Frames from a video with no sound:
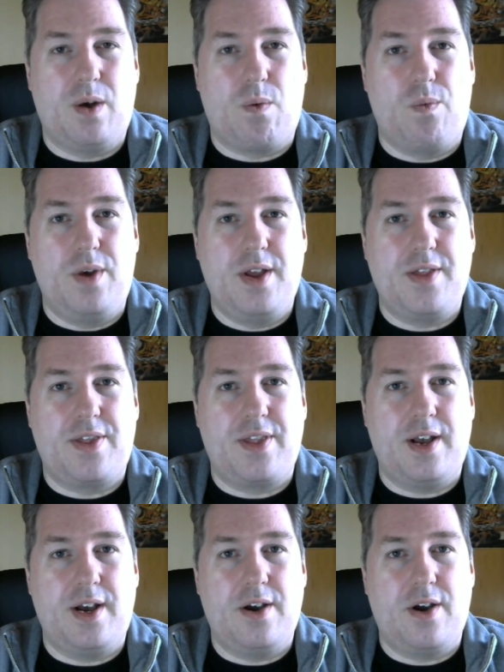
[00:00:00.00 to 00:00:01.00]
with
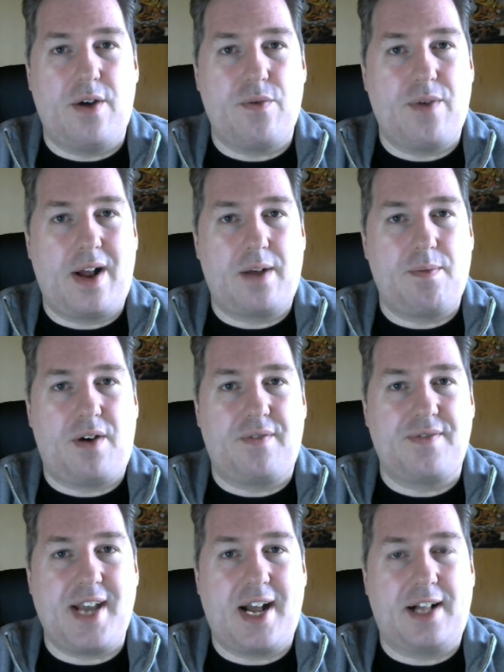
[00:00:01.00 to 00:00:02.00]
her Realm
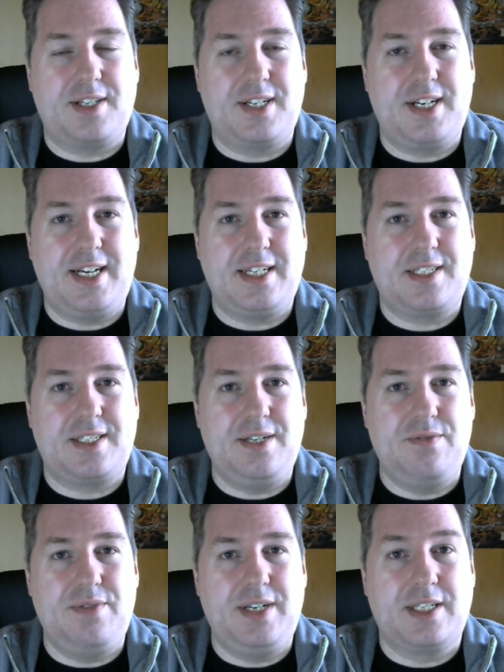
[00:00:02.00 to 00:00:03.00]
of the Elderlings
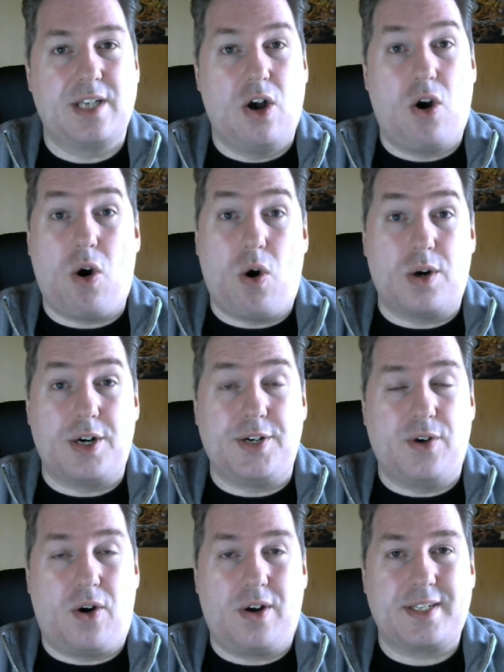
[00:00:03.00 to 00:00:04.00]
series or
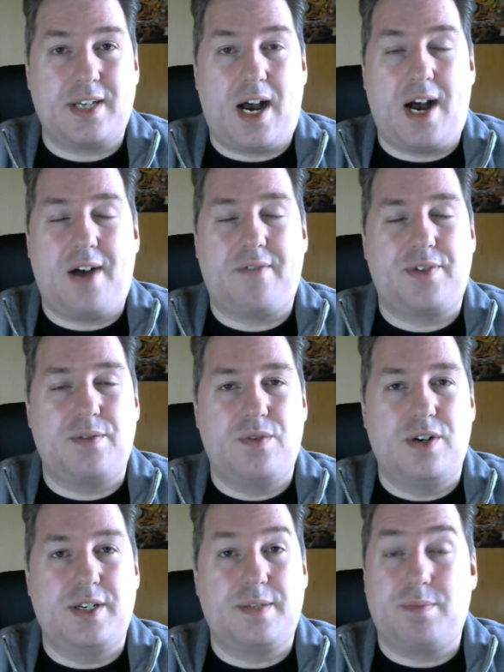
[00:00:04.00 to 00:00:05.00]
not
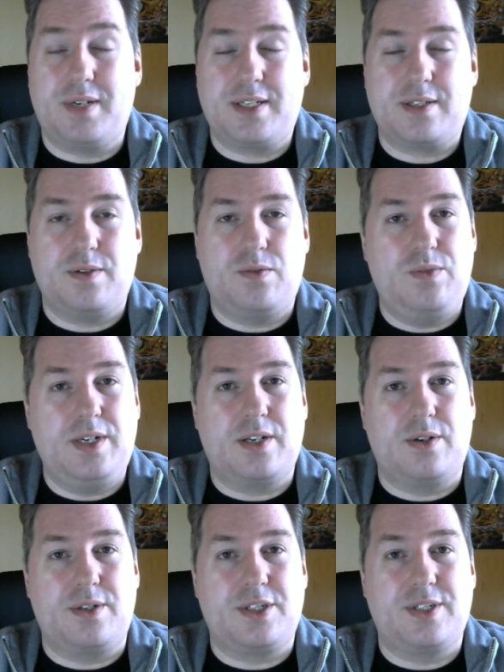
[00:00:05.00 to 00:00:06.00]
afterward, but we're
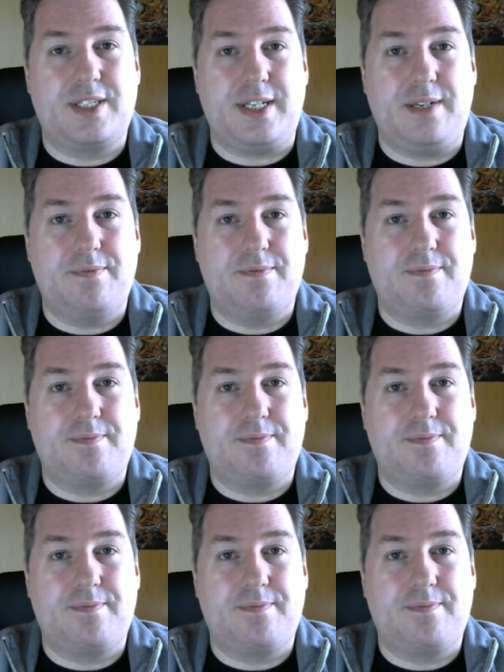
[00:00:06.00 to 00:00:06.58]
going to see.